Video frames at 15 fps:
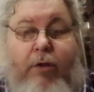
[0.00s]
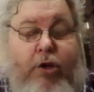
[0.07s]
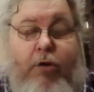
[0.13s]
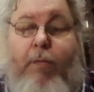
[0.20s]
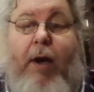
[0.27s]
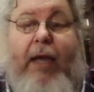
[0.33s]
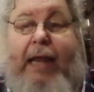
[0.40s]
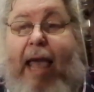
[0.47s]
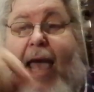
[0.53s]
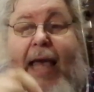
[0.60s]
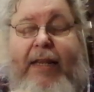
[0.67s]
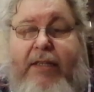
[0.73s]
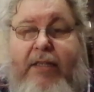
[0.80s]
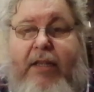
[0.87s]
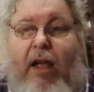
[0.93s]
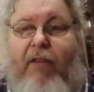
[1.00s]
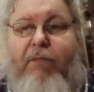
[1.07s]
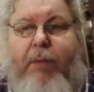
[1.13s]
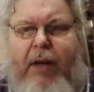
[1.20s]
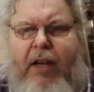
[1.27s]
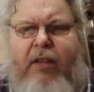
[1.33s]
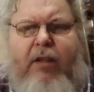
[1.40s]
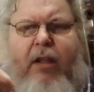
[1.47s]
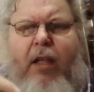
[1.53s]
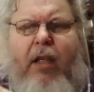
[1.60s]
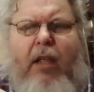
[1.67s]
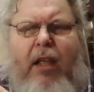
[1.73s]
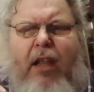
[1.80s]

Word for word: you might add stuff, but it it